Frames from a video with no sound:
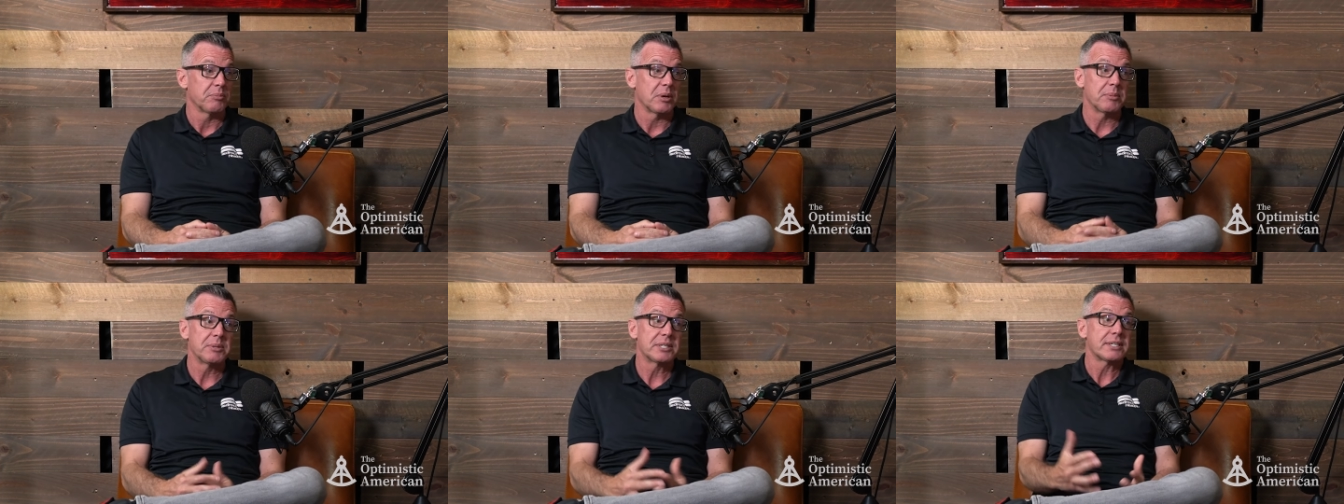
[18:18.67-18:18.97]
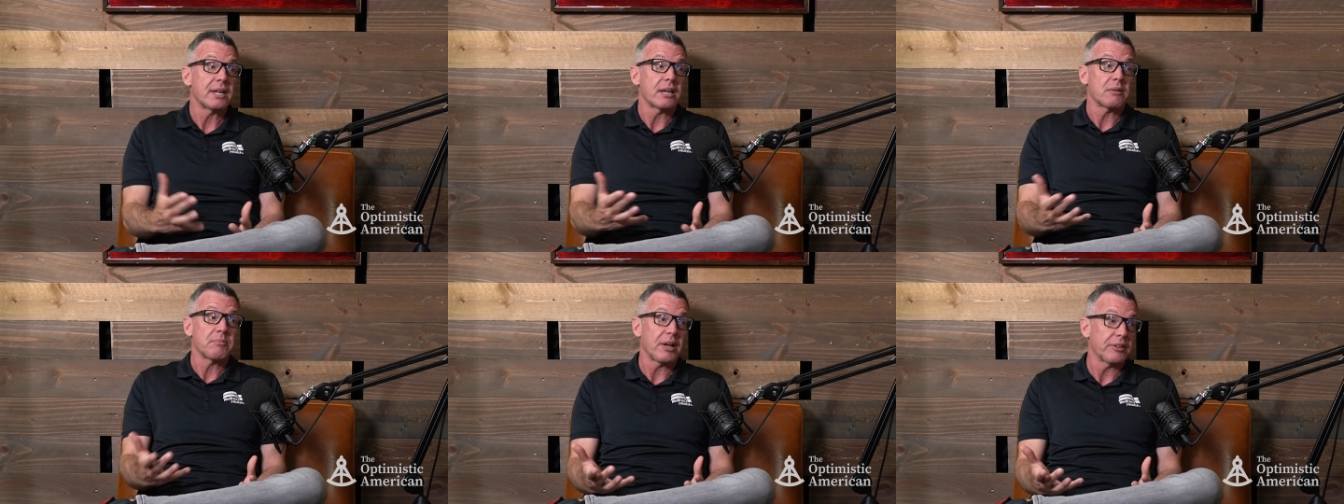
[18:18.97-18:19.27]
maybe it's
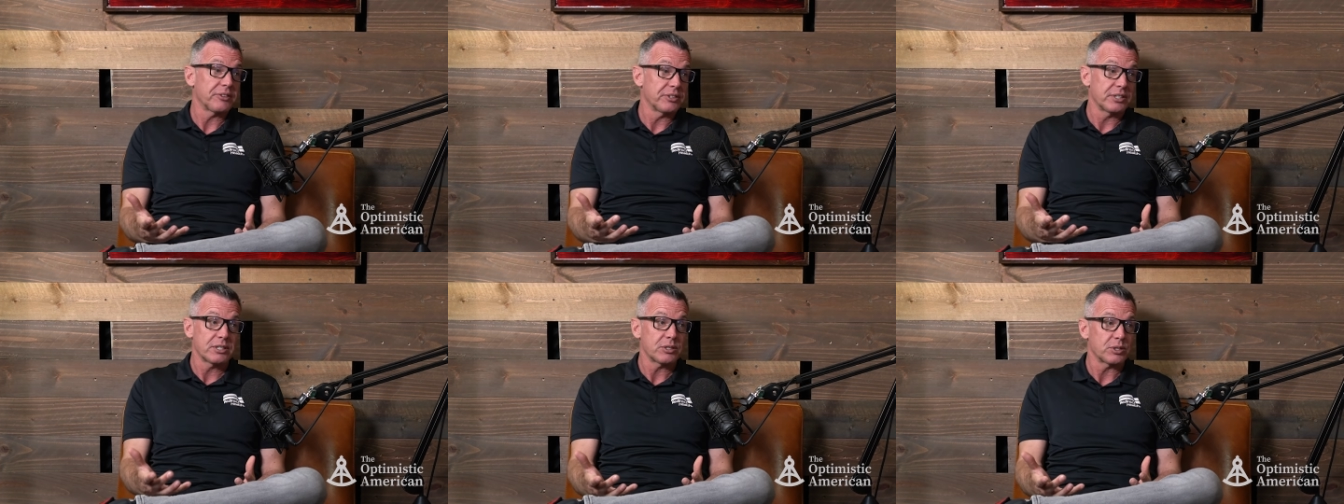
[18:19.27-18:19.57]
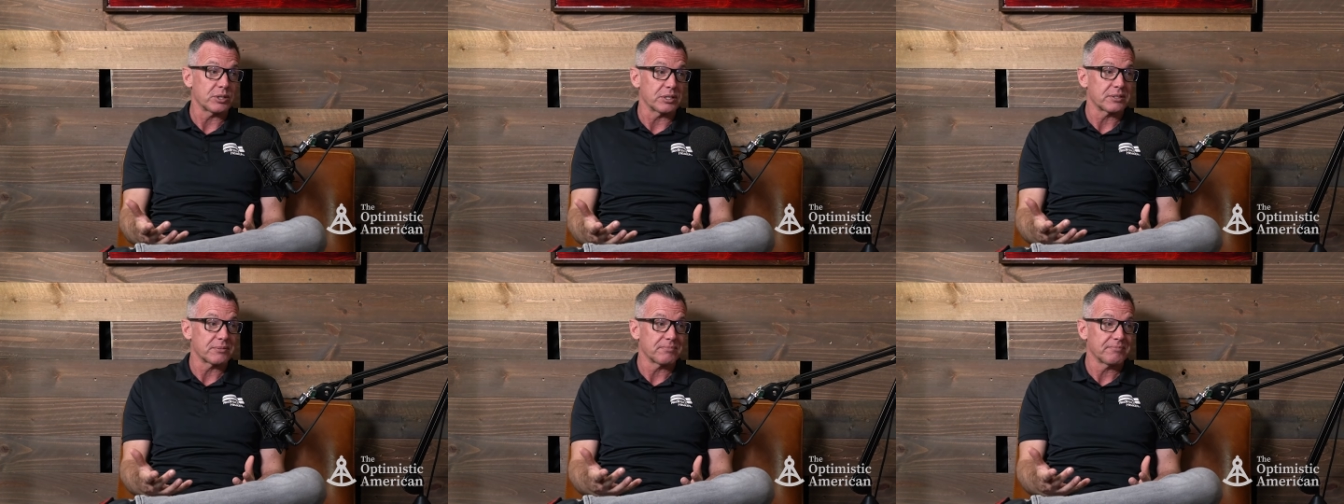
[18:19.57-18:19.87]
not about the
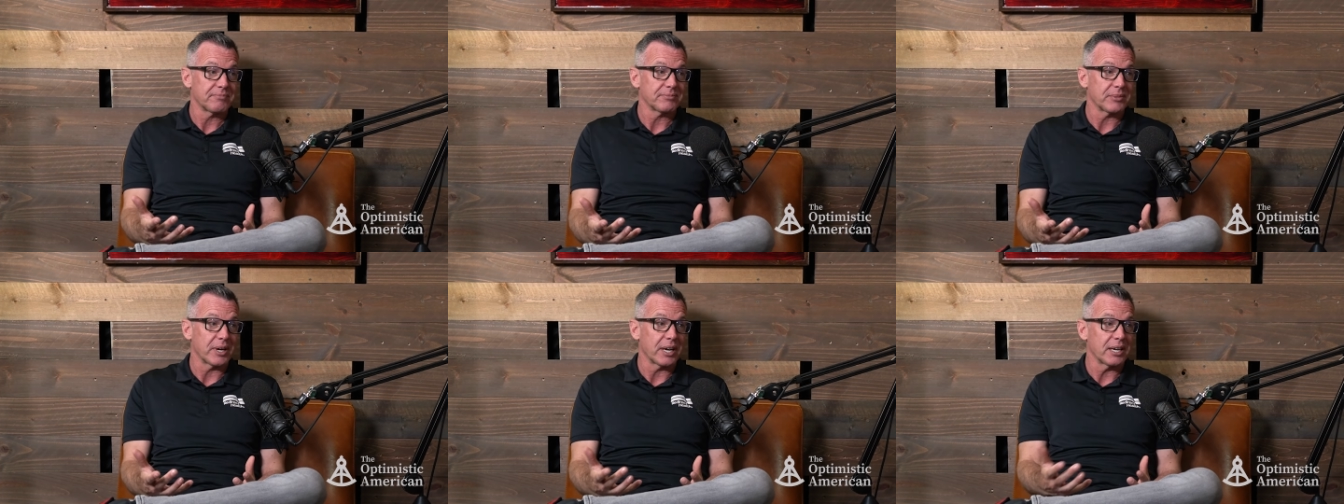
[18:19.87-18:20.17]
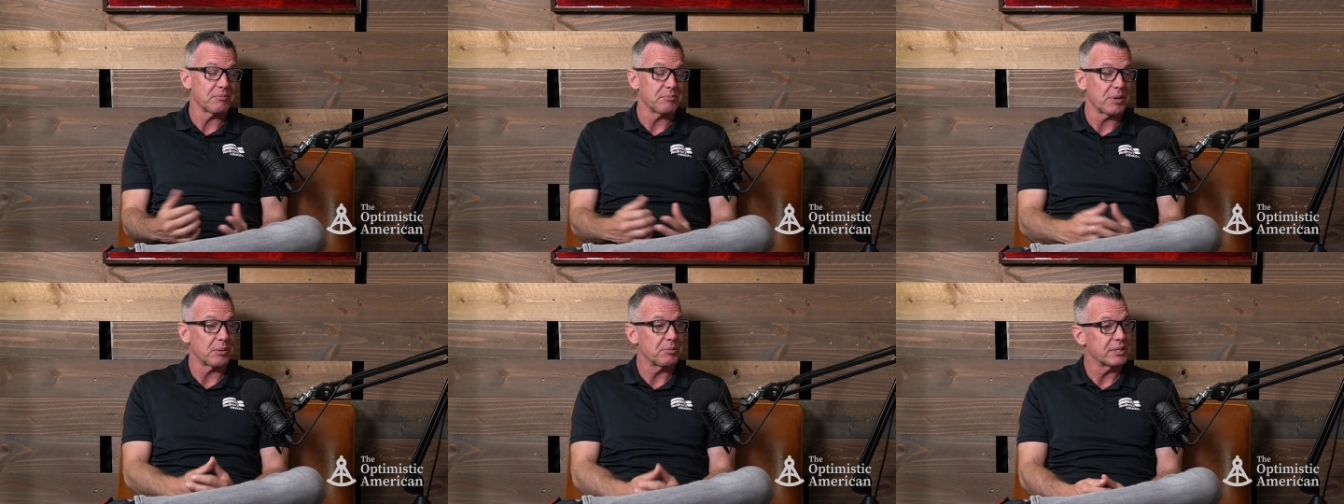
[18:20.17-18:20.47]
dishes
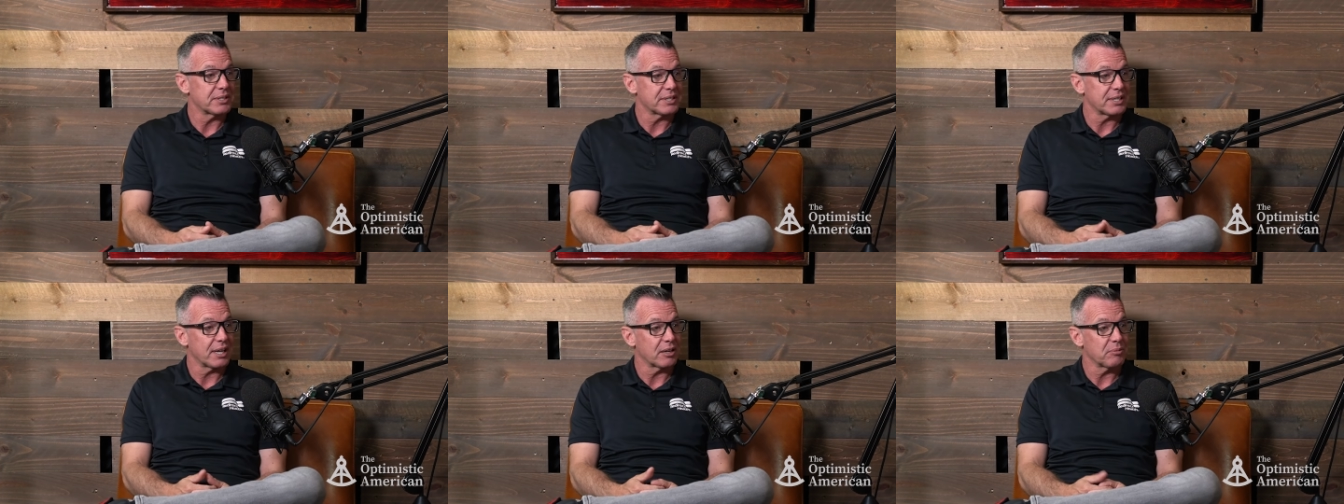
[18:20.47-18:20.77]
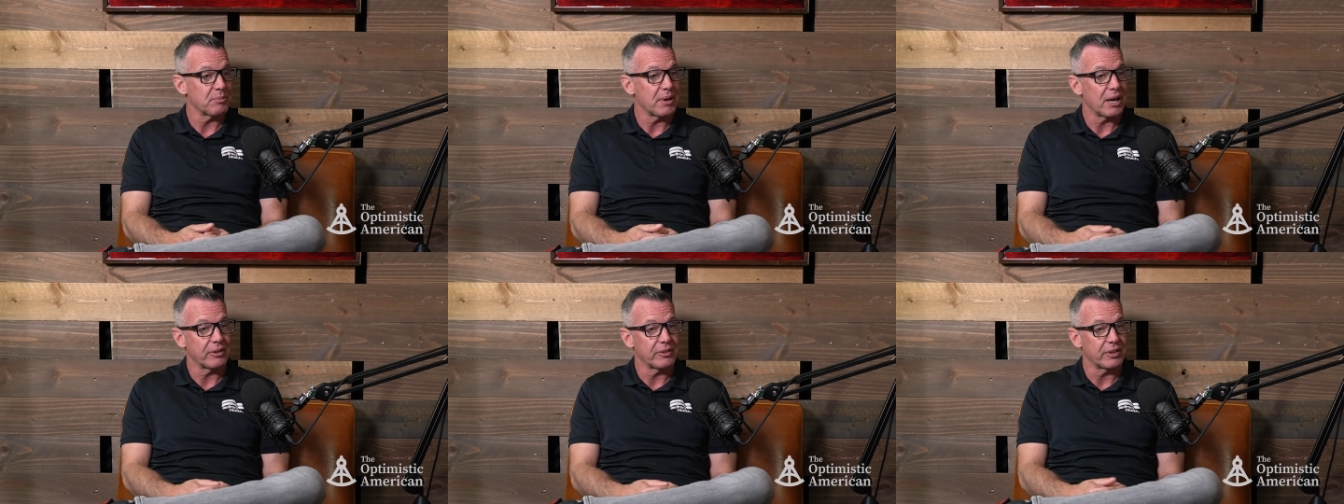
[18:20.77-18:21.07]
right maybe yeah. it's not
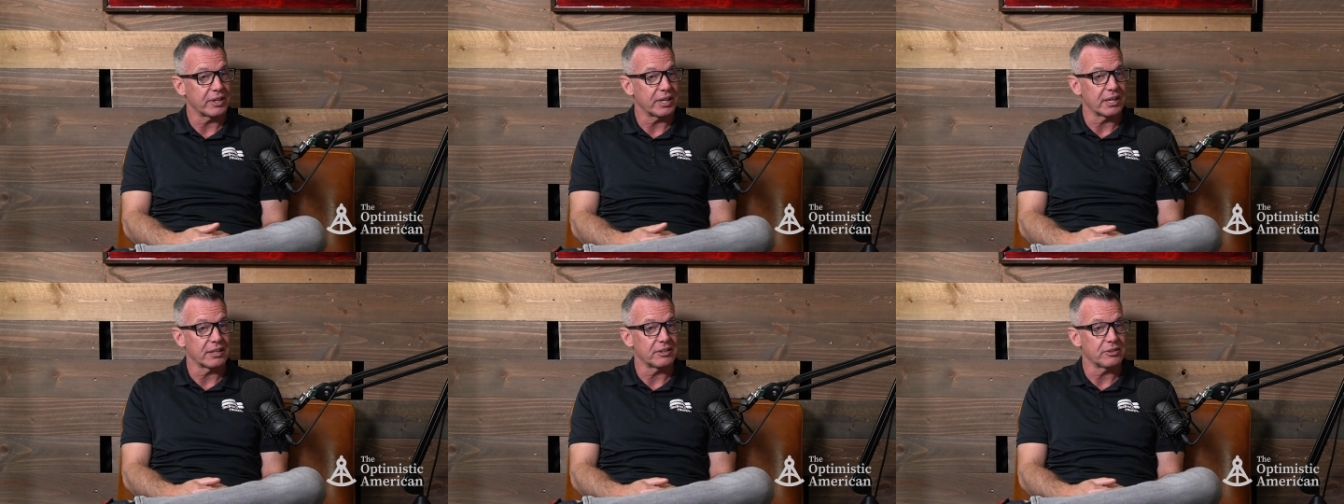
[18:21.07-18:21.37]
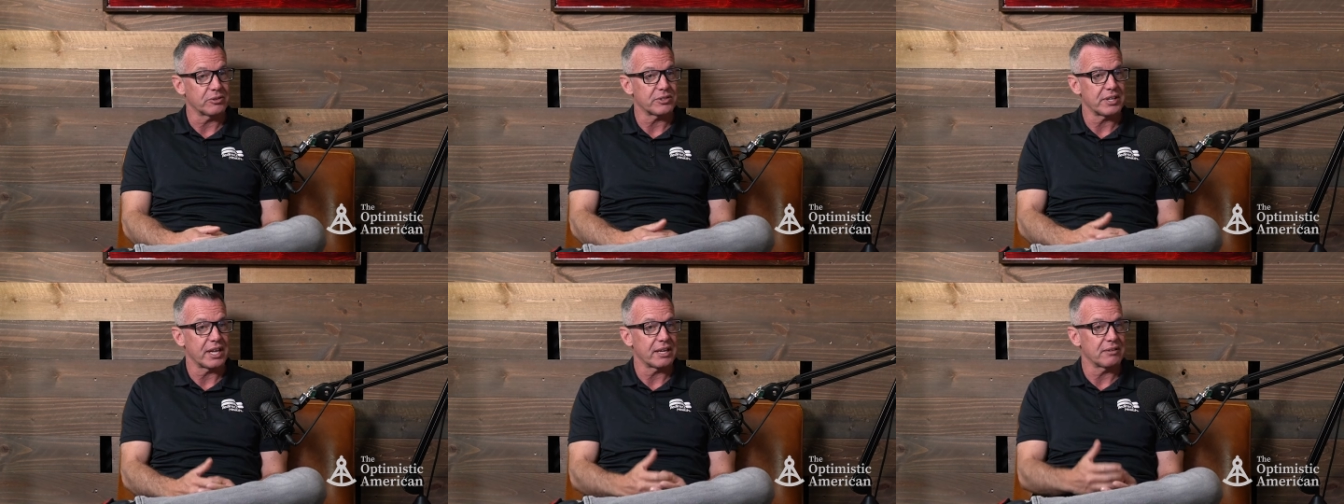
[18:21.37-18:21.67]
about the
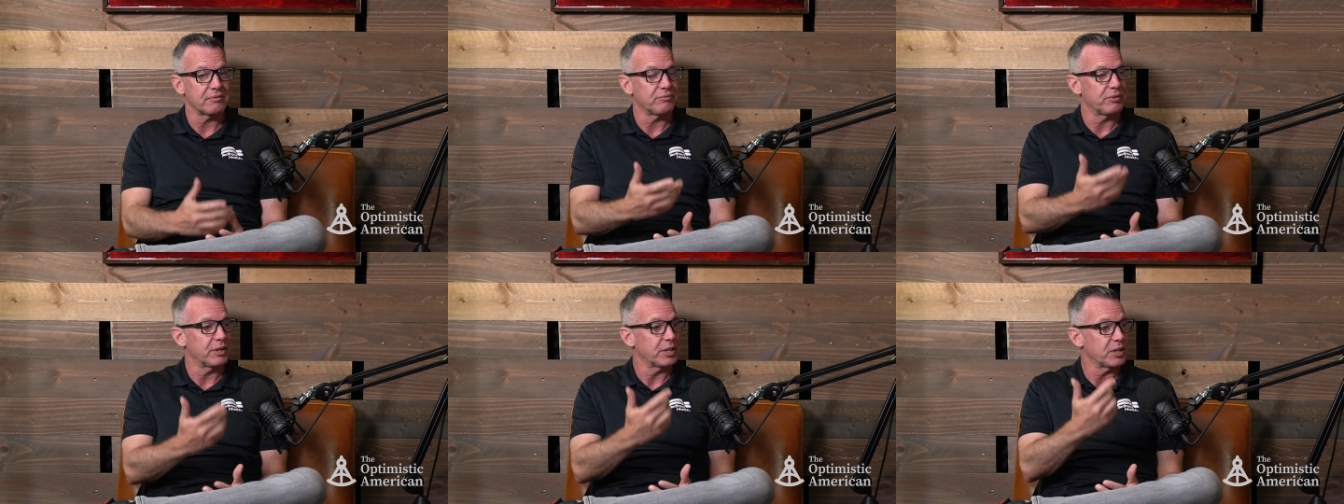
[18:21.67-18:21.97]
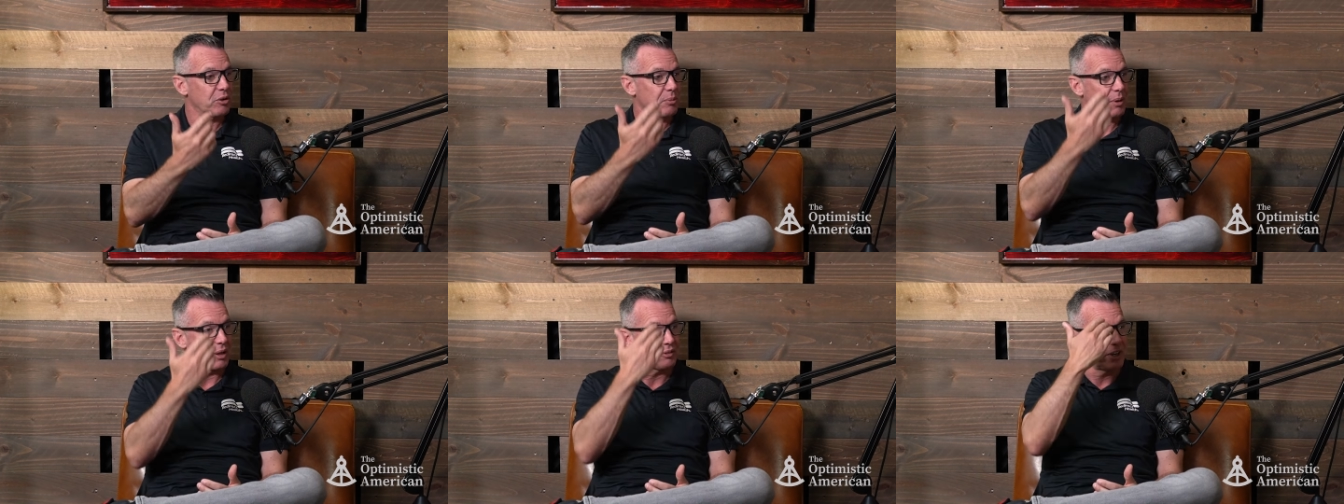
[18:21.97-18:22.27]
there's that video
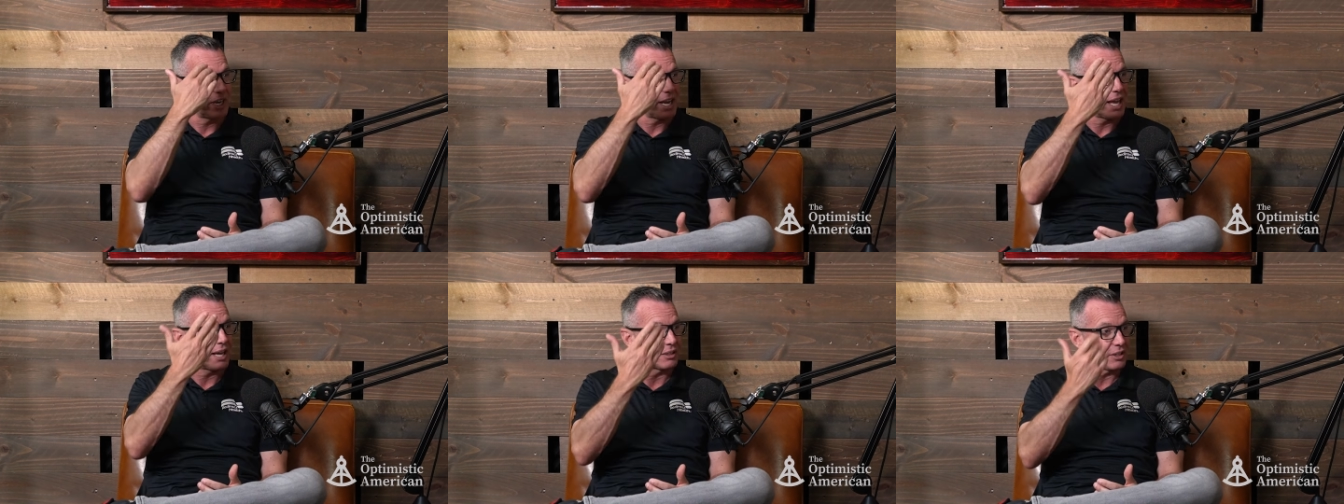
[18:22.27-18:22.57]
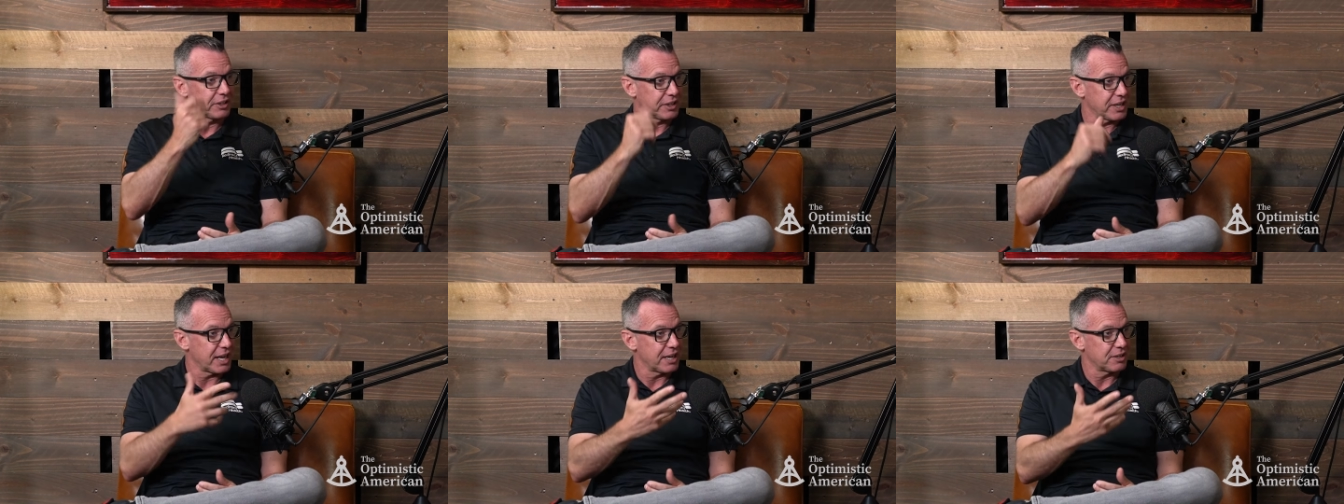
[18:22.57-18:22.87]
about the nail
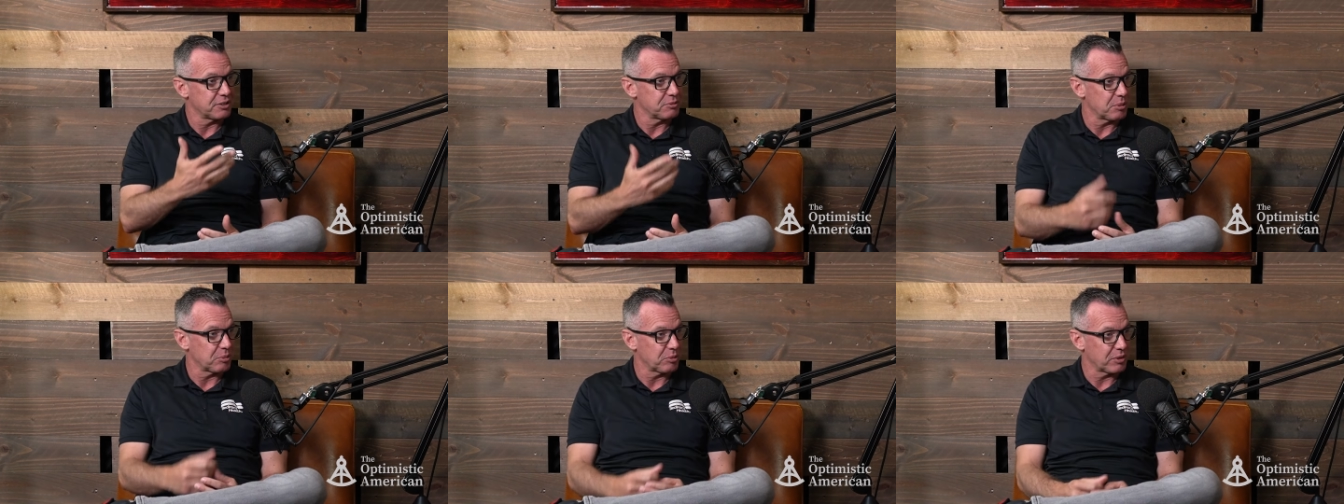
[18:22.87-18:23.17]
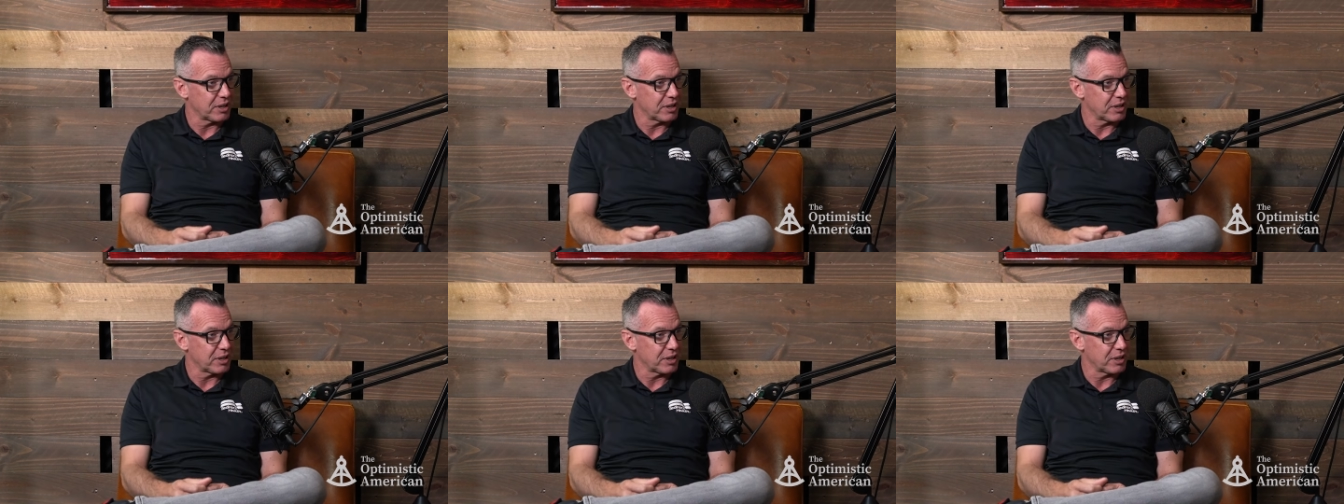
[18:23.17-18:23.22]
in the head you remember